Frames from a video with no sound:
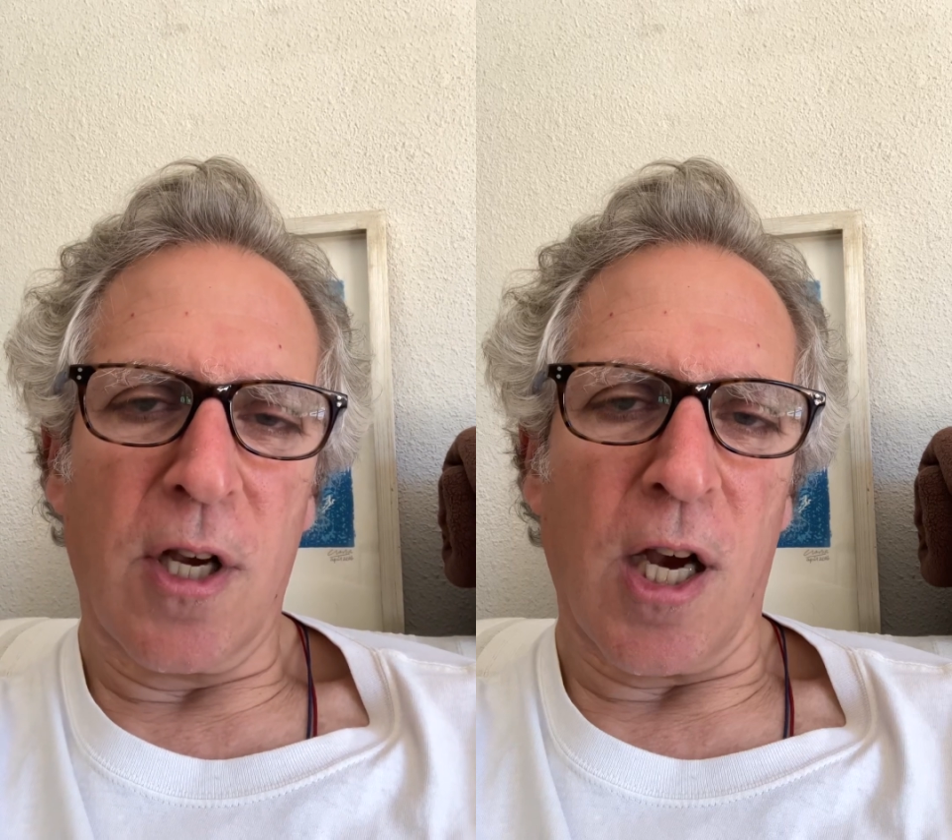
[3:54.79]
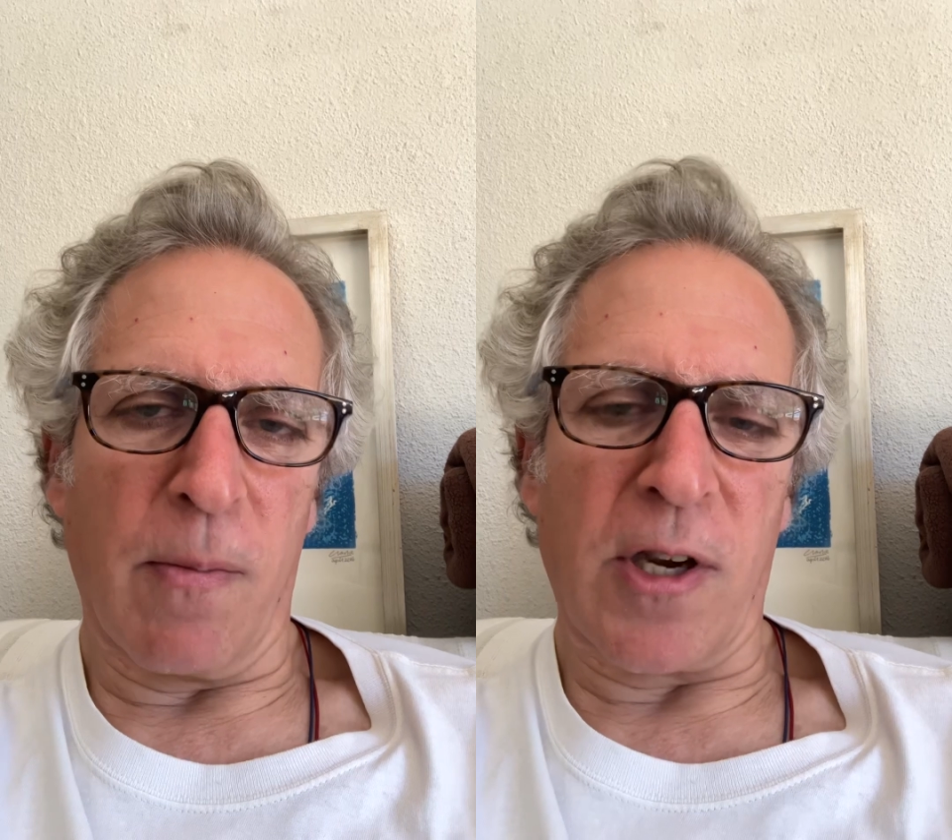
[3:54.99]

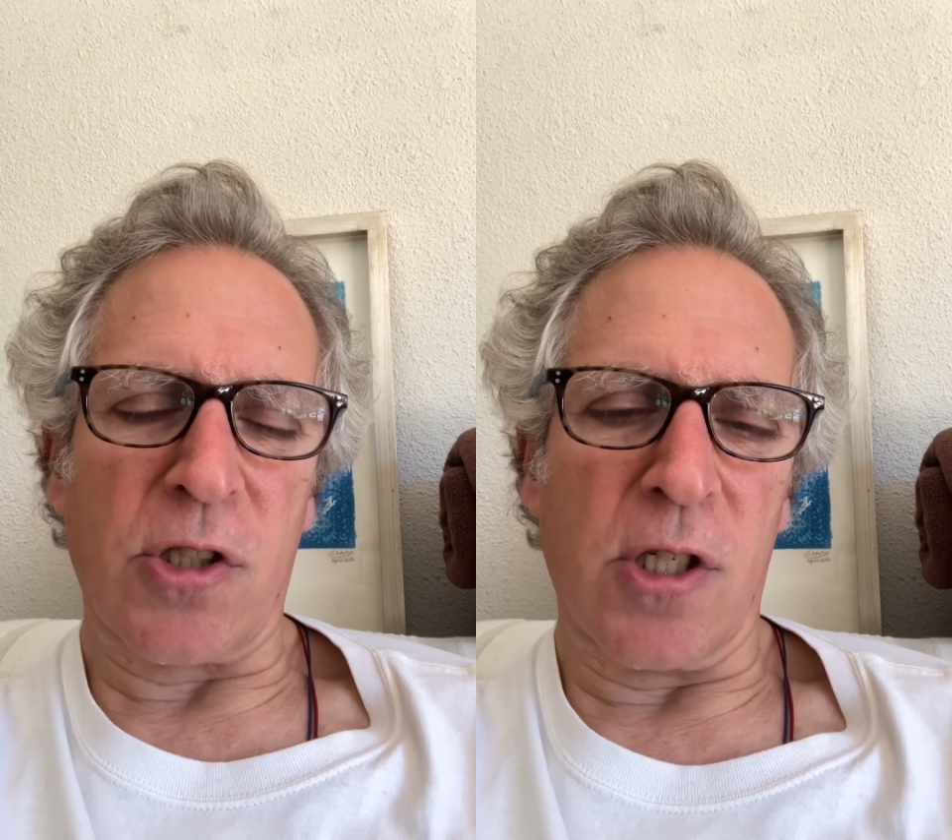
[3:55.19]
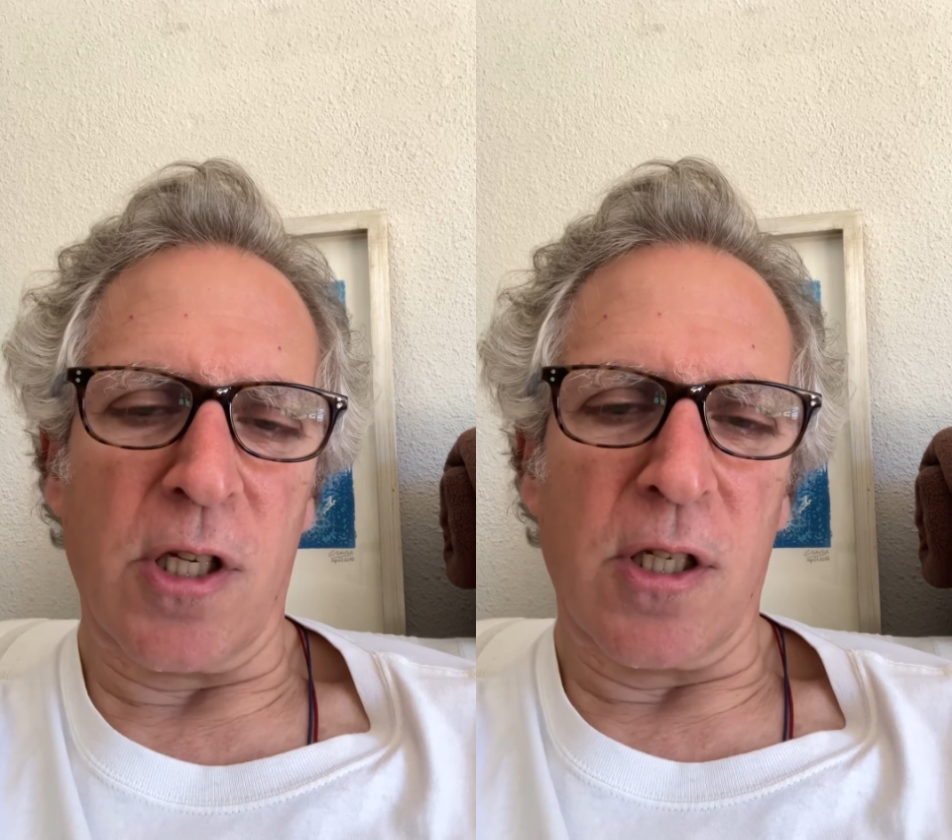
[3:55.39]
I'm
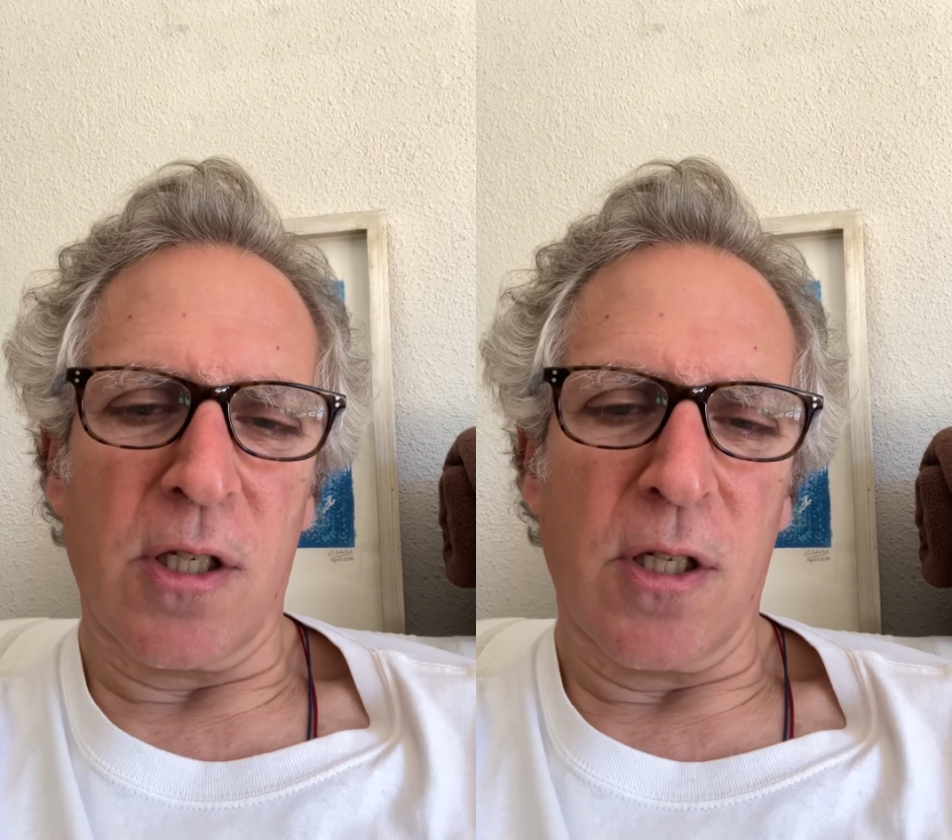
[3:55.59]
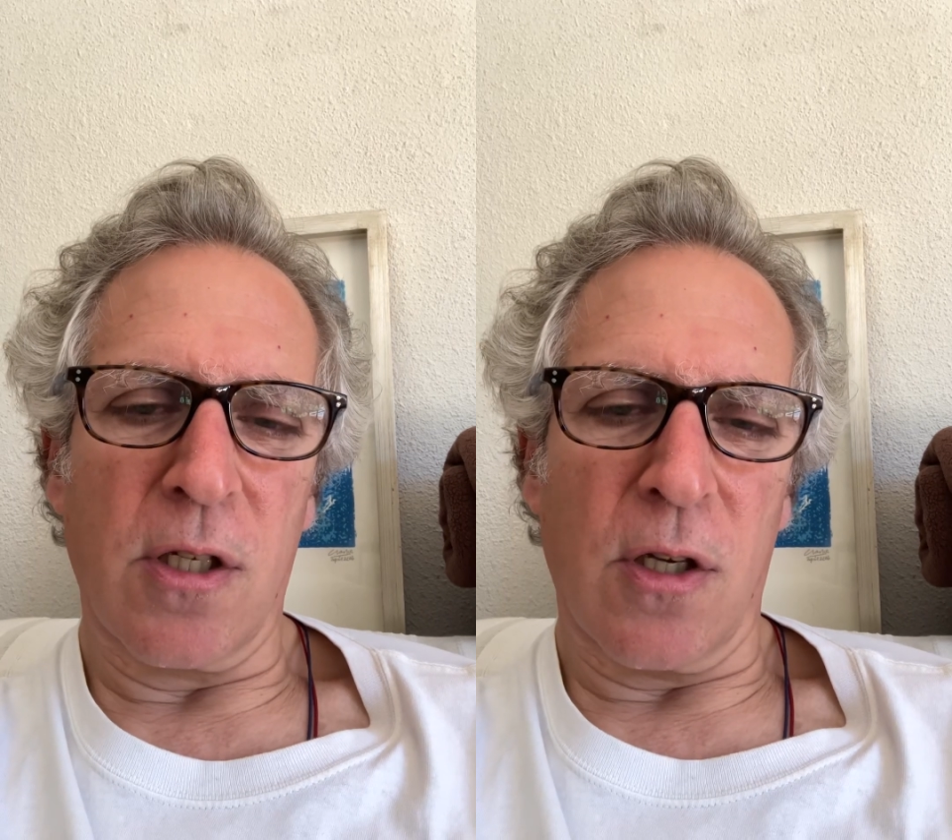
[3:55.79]
actually
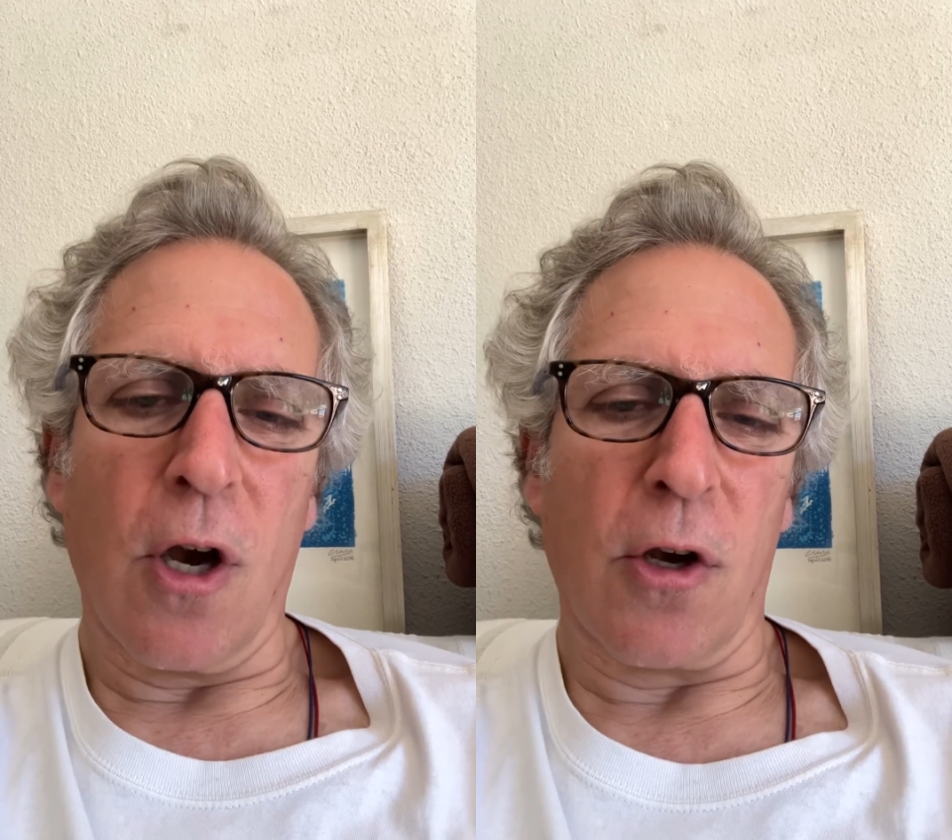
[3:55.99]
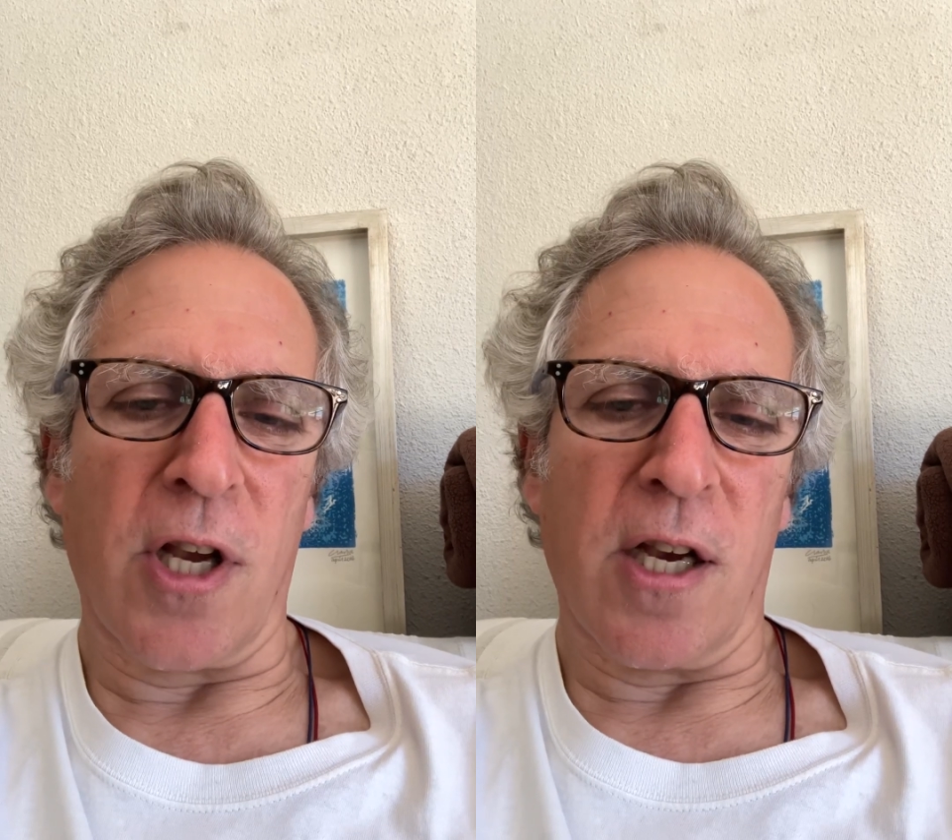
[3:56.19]

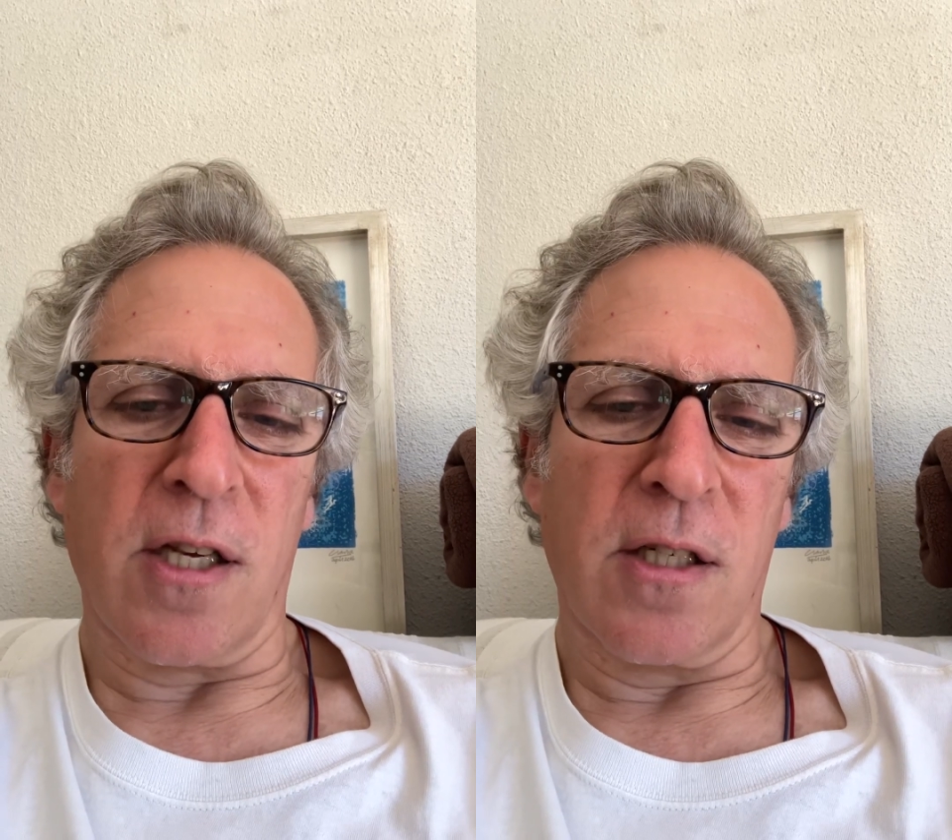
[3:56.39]
okay.